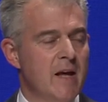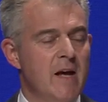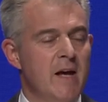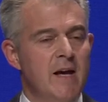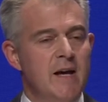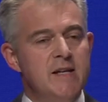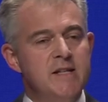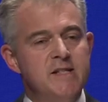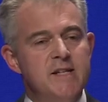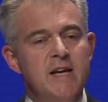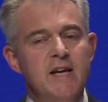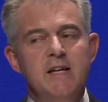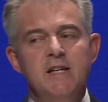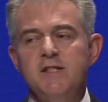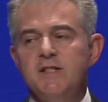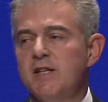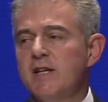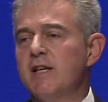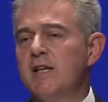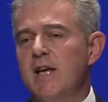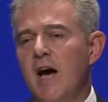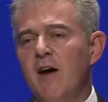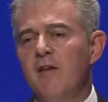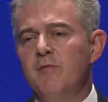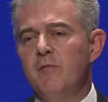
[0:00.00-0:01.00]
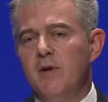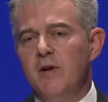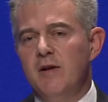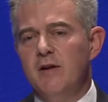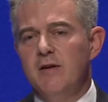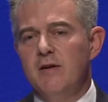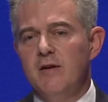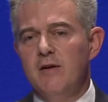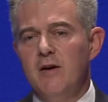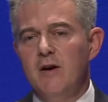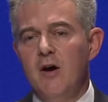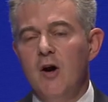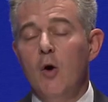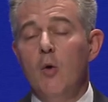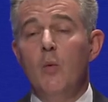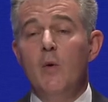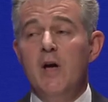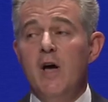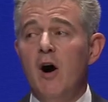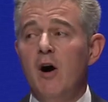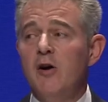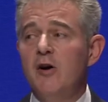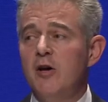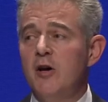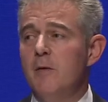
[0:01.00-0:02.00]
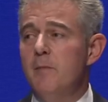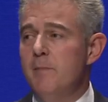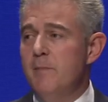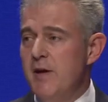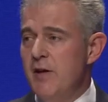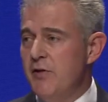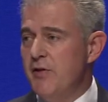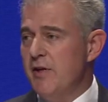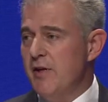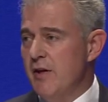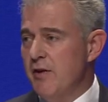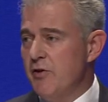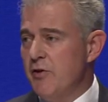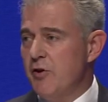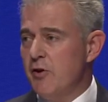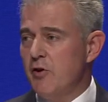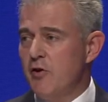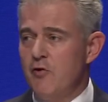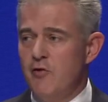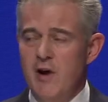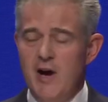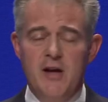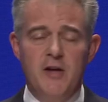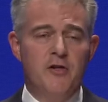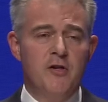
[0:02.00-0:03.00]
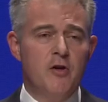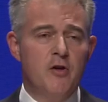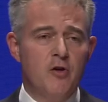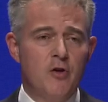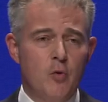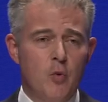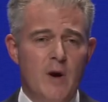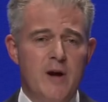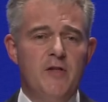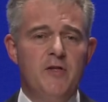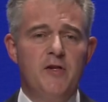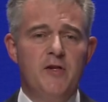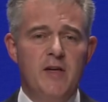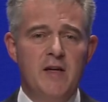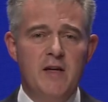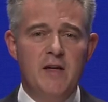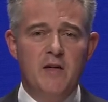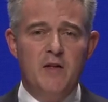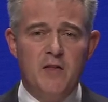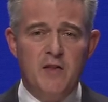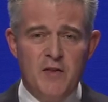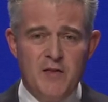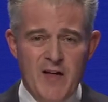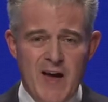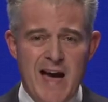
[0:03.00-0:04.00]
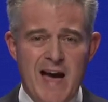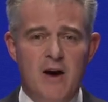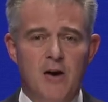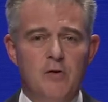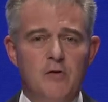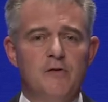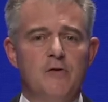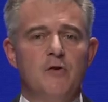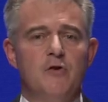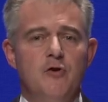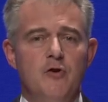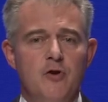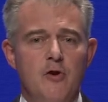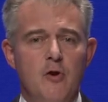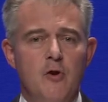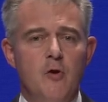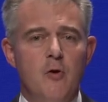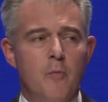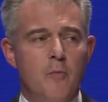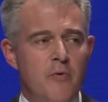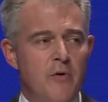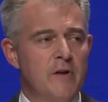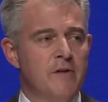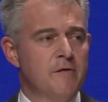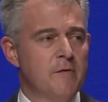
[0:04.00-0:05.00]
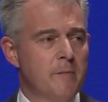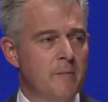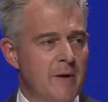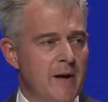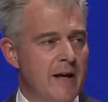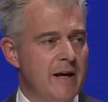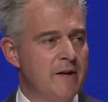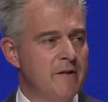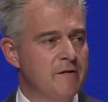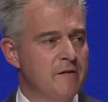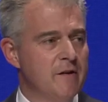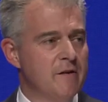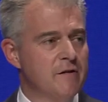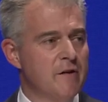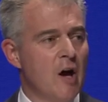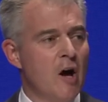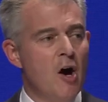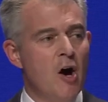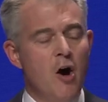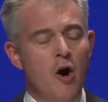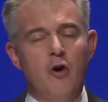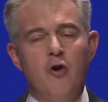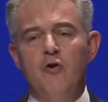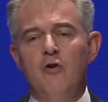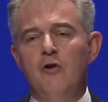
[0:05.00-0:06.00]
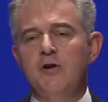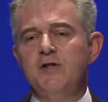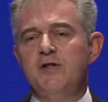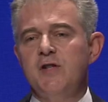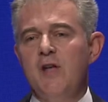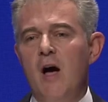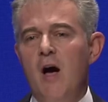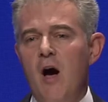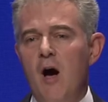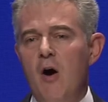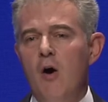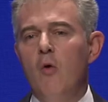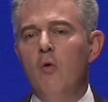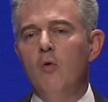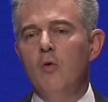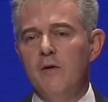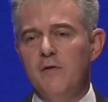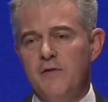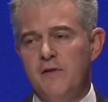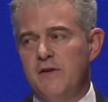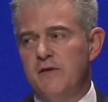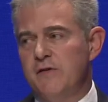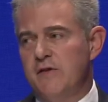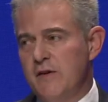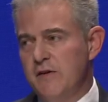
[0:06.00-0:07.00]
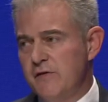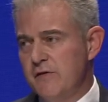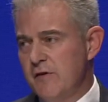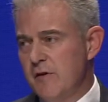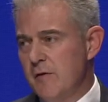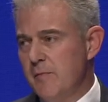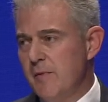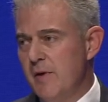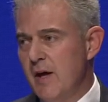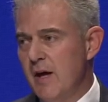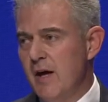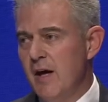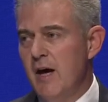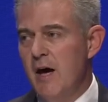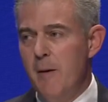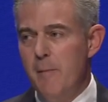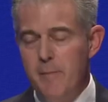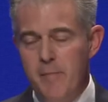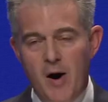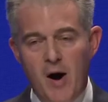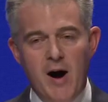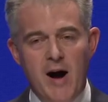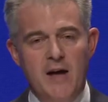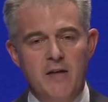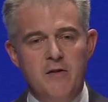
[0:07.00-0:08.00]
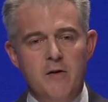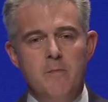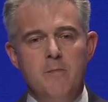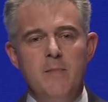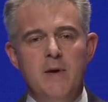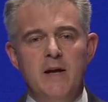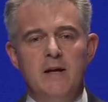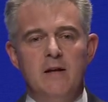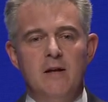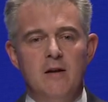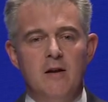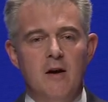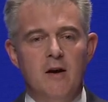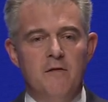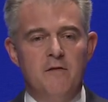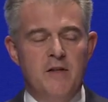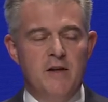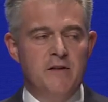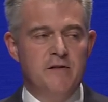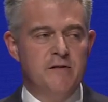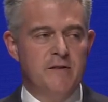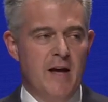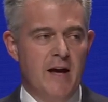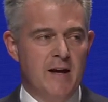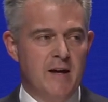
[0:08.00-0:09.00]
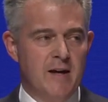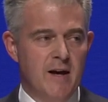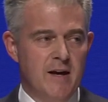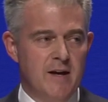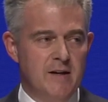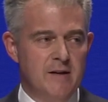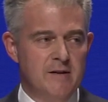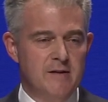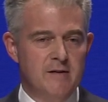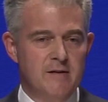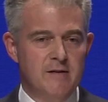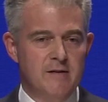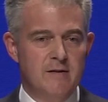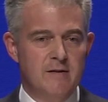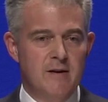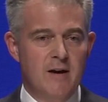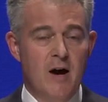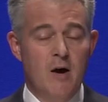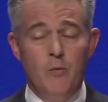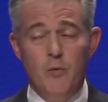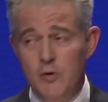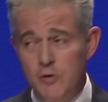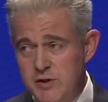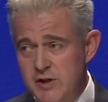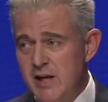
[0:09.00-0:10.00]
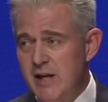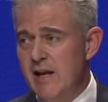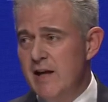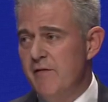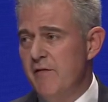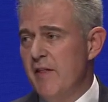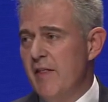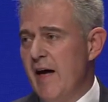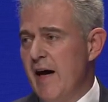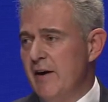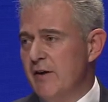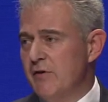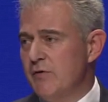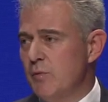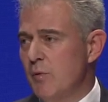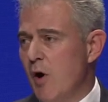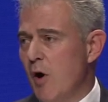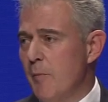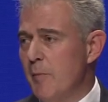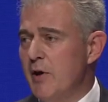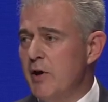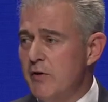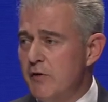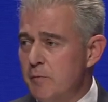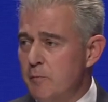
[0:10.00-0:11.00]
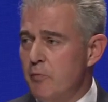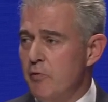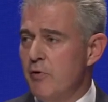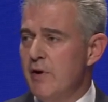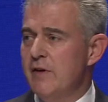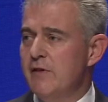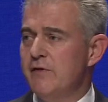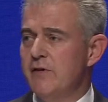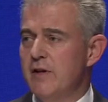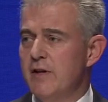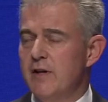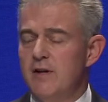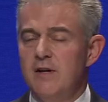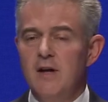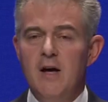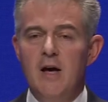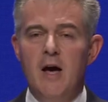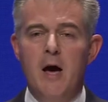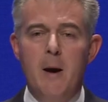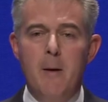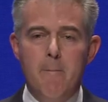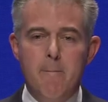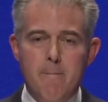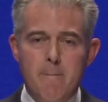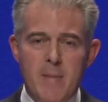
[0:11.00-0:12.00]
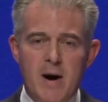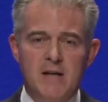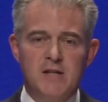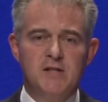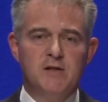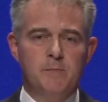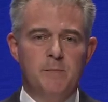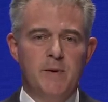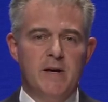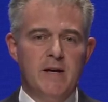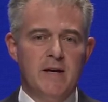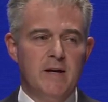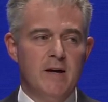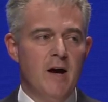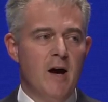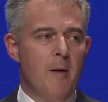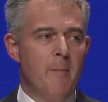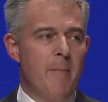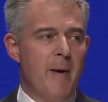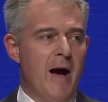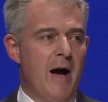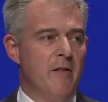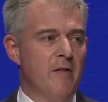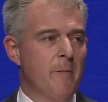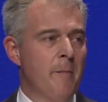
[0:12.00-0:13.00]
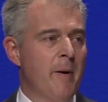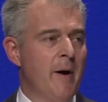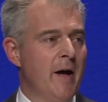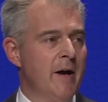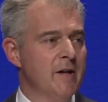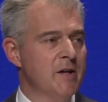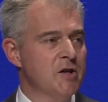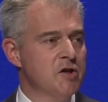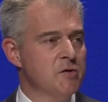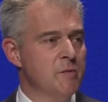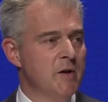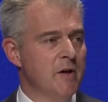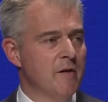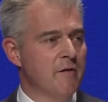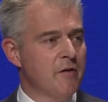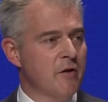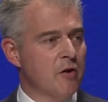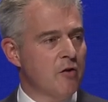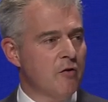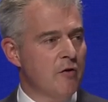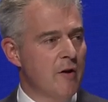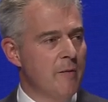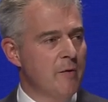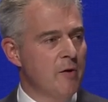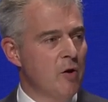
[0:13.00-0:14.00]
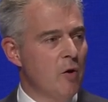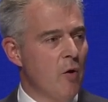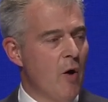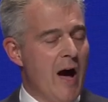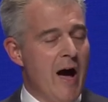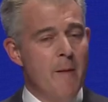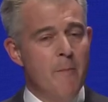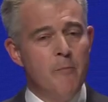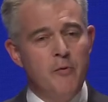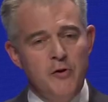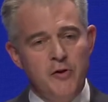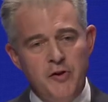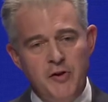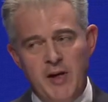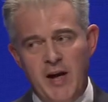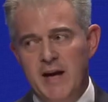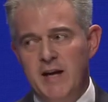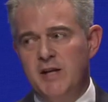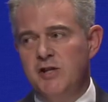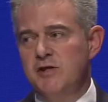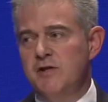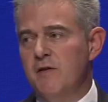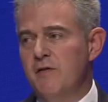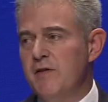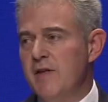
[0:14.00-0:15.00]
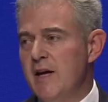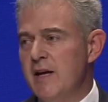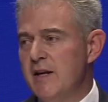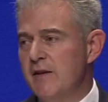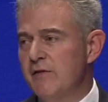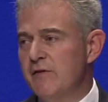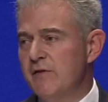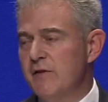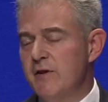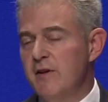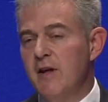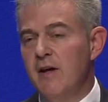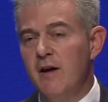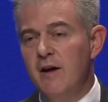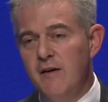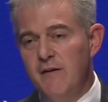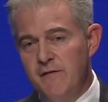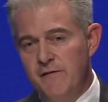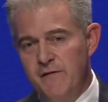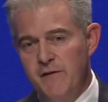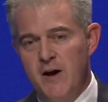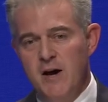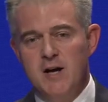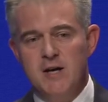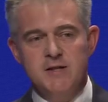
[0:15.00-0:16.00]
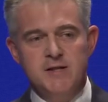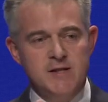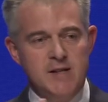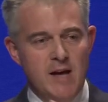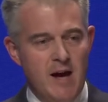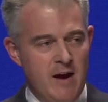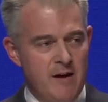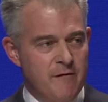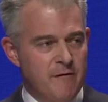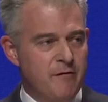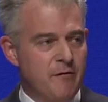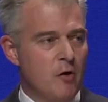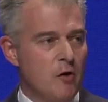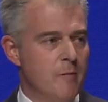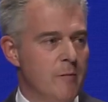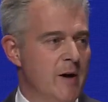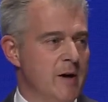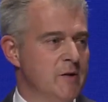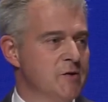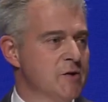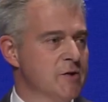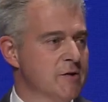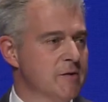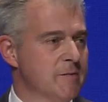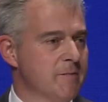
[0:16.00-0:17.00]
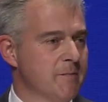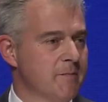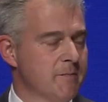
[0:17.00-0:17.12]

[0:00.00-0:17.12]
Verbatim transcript: Indeed, as a government, we are committed to creating 20,000 new prison places across the whole of the system by the middle of this decade. And we'll deliver that as well, because prison must be about the punishment of the criminal and protection of the innocent first and foremost.